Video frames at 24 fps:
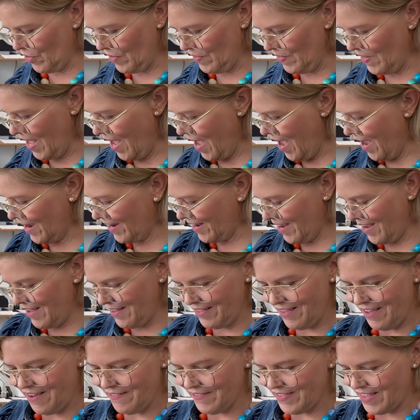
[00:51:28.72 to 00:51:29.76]
lock. I
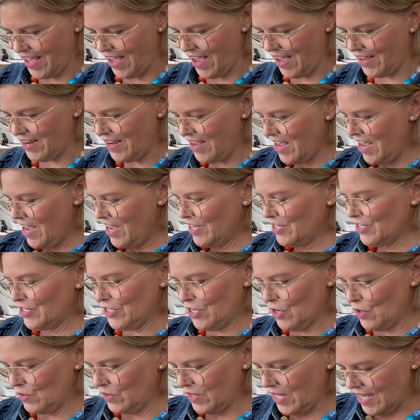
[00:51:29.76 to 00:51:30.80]
love that.
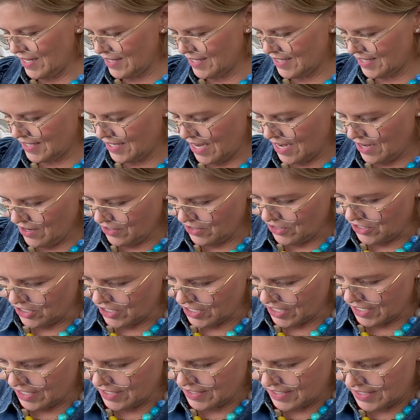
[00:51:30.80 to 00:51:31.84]
So let's take a
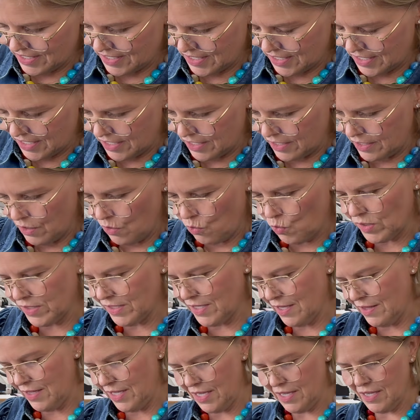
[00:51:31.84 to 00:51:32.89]
look and see what's
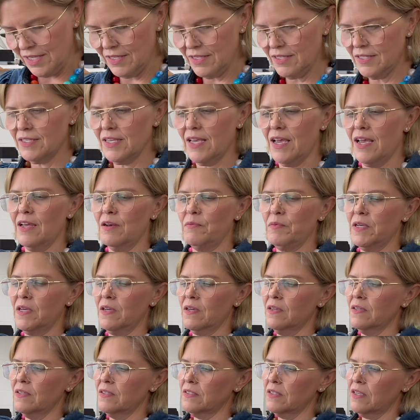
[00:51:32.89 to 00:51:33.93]
on the inside,
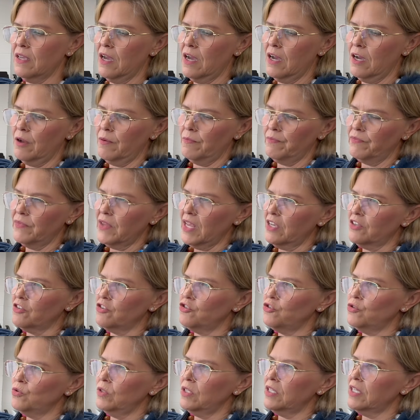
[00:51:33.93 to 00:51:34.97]
because as
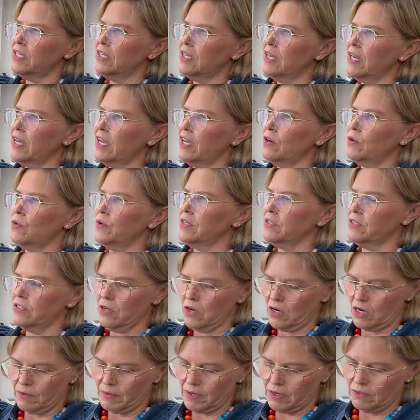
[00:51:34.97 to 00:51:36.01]
Julie and I always
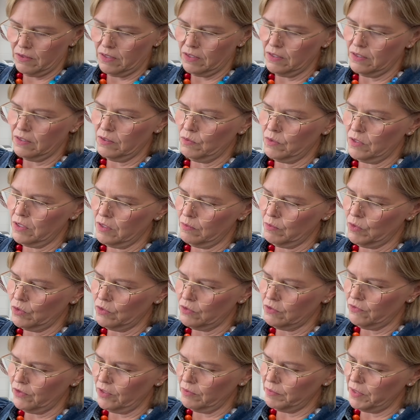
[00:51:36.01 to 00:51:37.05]
talk about, this is one of the
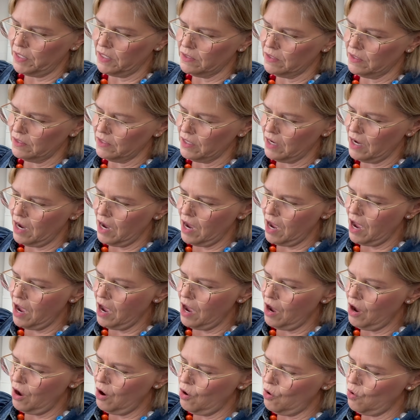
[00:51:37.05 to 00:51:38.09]
most fun pieces.
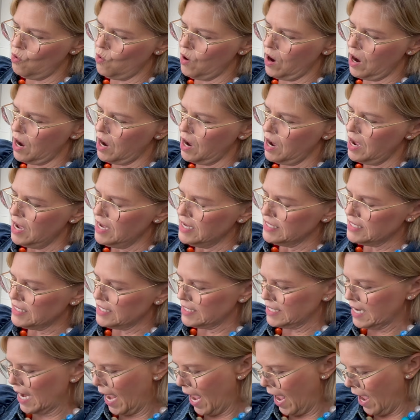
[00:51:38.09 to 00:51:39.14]
Oh,
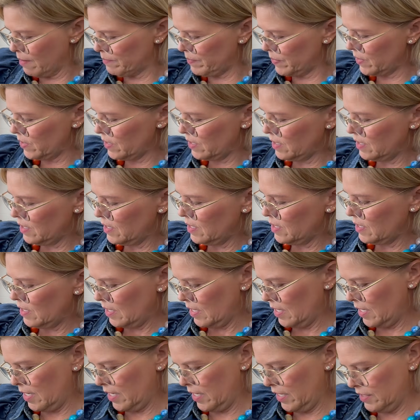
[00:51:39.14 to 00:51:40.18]
stop.
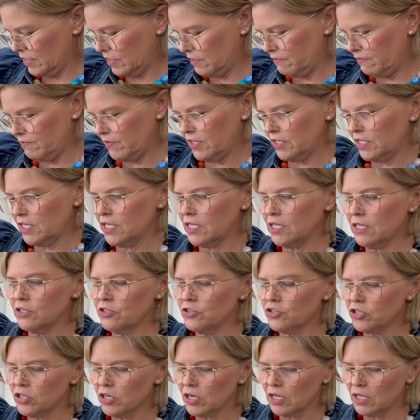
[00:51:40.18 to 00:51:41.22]
It's
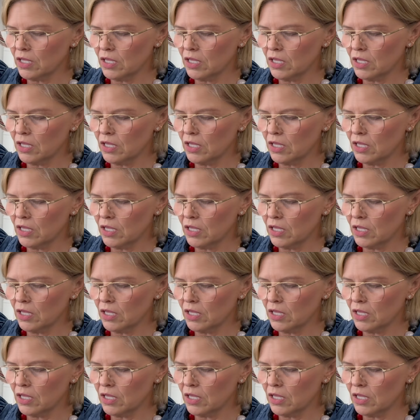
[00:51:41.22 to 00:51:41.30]
vintage